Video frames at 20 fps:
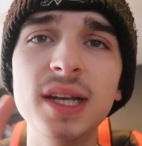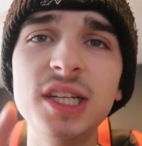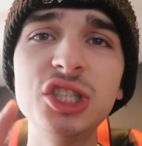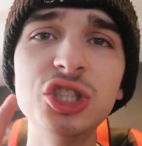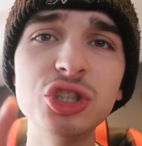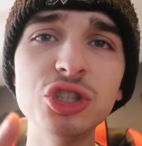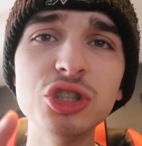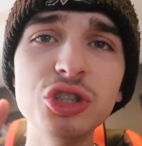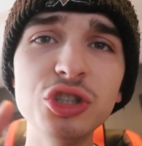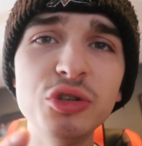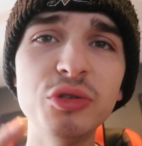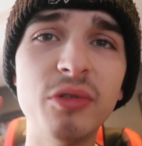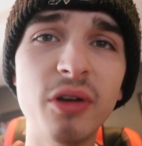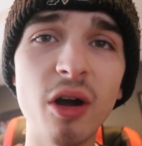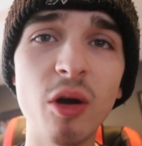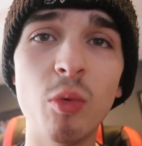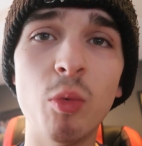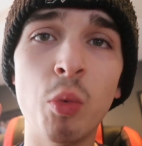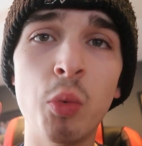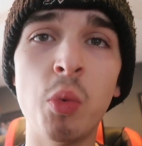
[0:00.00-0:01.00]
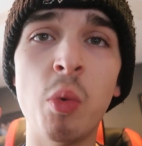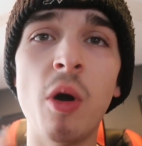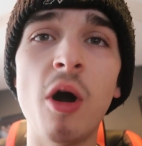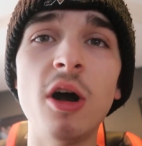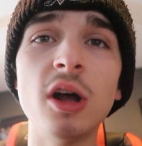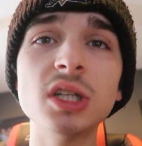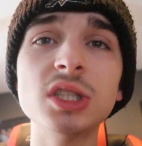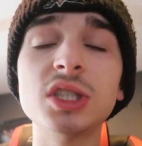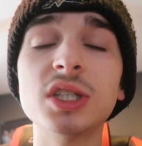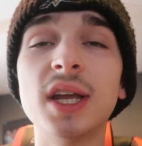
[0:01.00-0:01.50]
make sure you go
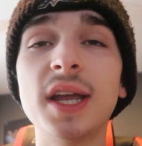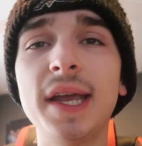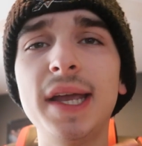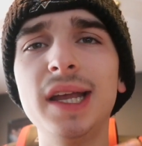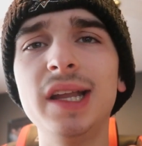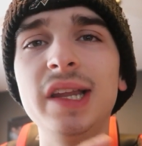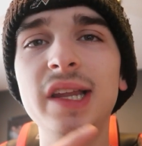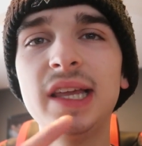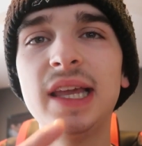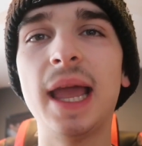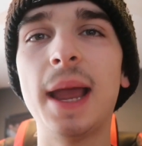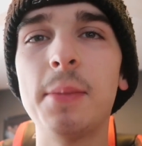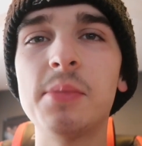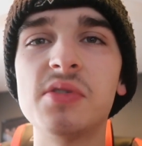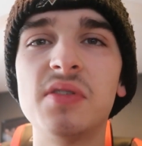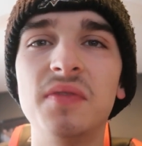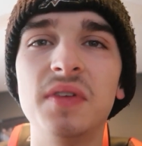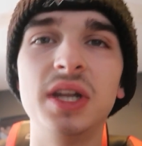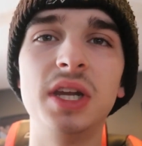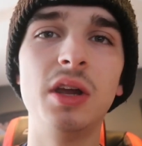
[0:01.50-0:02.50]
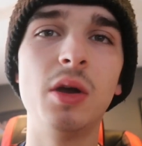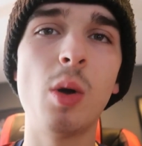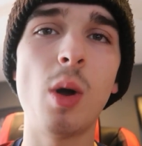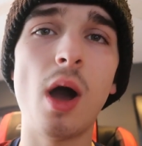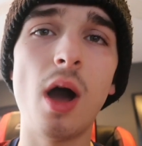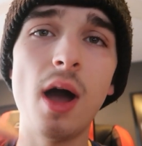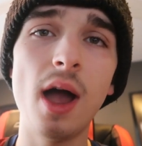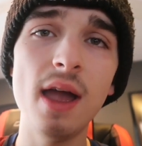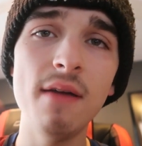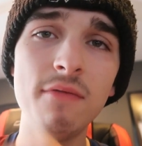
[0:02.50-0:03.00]
watch Andy Gabb's video.
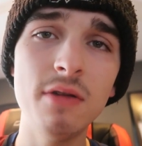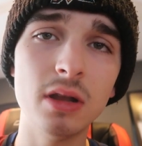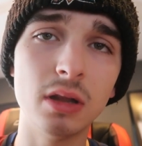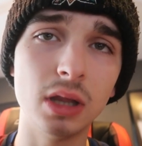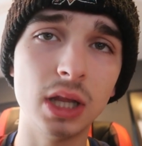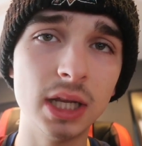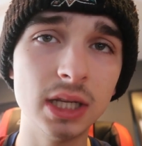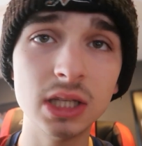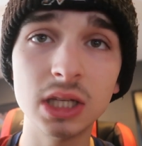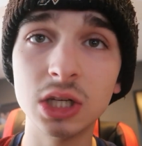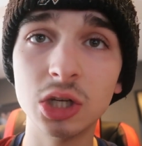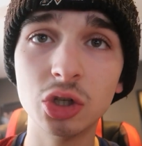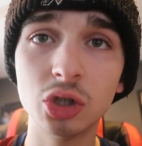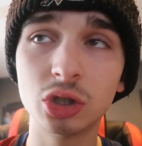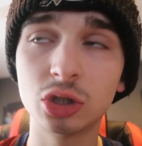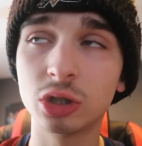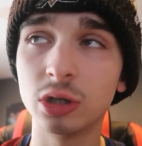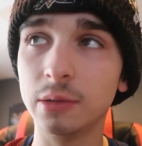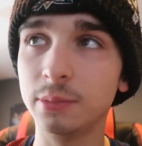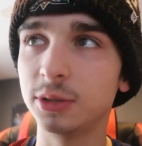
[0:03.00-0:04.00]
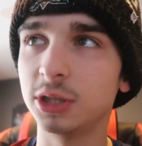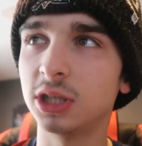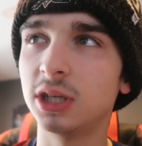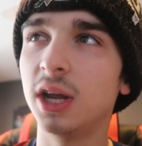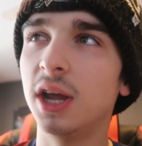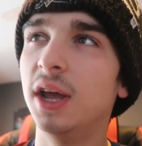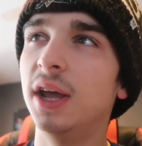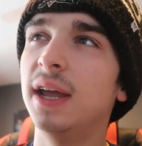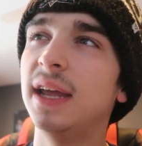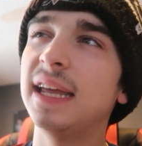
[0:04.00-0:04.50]
I'll have it linked in the description.